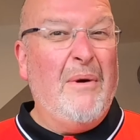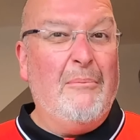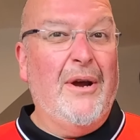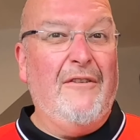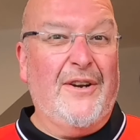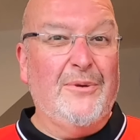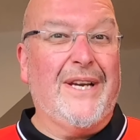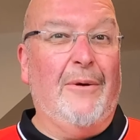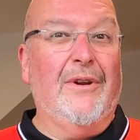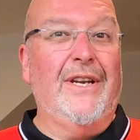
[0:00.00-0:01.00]
but if I do
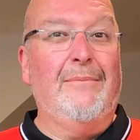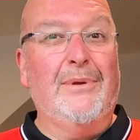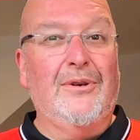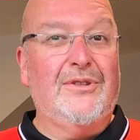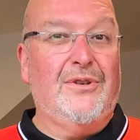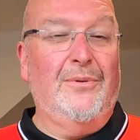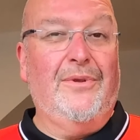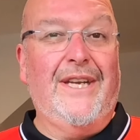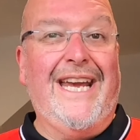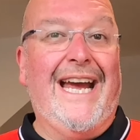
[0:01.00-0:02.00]
get one and it blows through
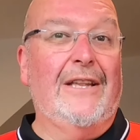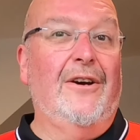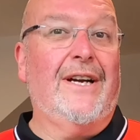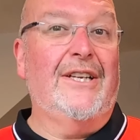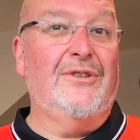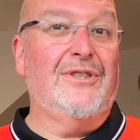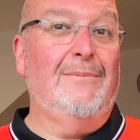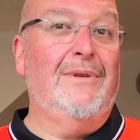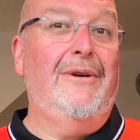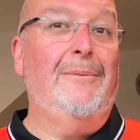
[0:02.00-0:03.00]
the airlock, I shall
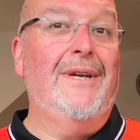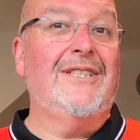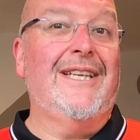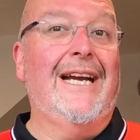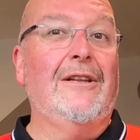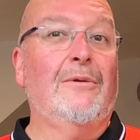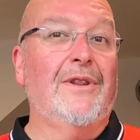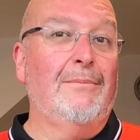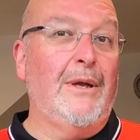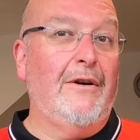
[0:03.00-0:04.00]
simply replace the airlock
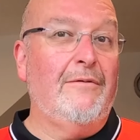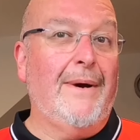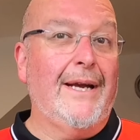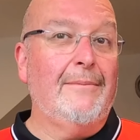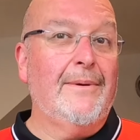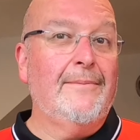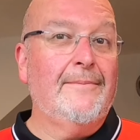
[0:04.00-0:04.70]
with a blow-off pipe.